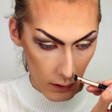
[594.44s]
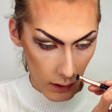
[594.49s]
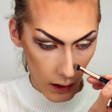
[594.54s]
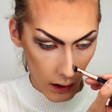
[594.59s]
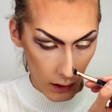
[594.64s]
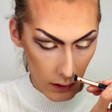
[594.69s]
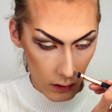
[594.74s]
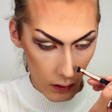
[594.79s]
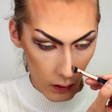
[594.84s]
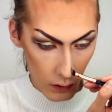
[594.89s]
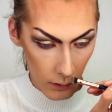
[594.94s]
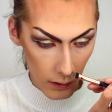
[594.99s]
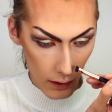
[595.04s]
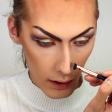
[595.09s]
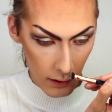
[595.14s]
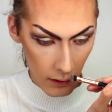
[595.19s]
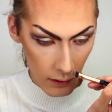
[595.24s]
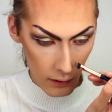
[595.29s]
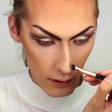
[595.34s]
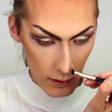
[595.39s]
I know
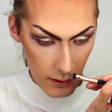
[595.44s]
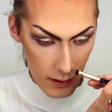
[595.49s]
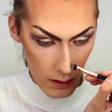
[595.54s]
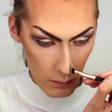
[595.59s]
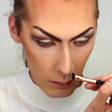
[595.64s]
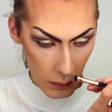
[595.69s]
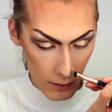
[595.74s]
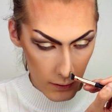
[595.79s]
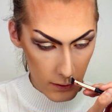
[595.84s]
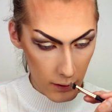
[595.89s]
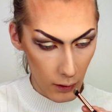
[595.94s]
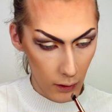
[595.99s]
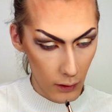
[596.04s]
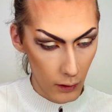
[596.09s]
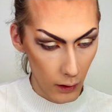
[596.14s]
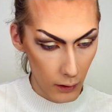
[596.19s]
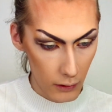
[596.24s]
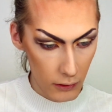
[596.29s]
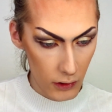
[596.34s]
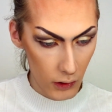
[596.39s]
that you're not supposed to
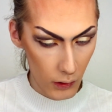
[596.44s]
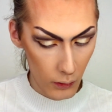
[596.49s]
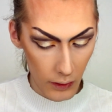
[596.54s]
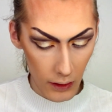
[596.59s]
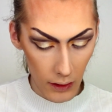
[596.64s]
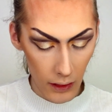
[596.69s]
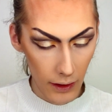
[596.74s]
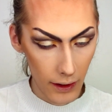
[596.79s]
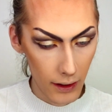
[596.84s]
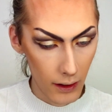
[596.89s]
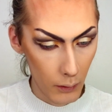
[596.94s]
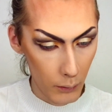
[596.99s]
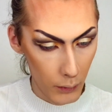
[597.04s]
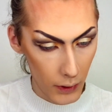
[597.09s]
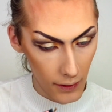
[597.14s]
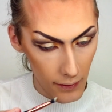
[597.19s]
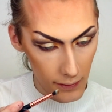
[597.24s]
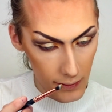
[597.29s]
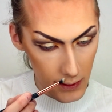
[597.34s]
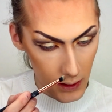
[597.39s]
contour with like a
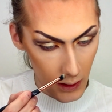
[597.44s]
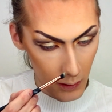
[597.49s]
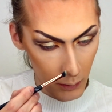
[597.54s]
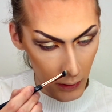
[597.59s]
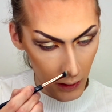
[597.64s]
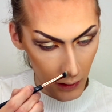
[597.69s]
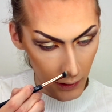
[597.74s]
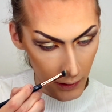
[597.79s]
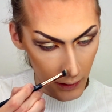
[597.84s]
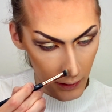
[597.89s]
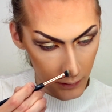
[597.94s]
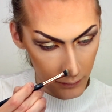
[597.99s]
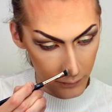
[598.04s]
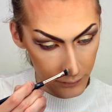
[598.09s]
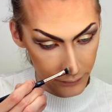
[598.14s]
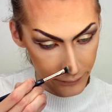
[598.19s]
bronzer, but like,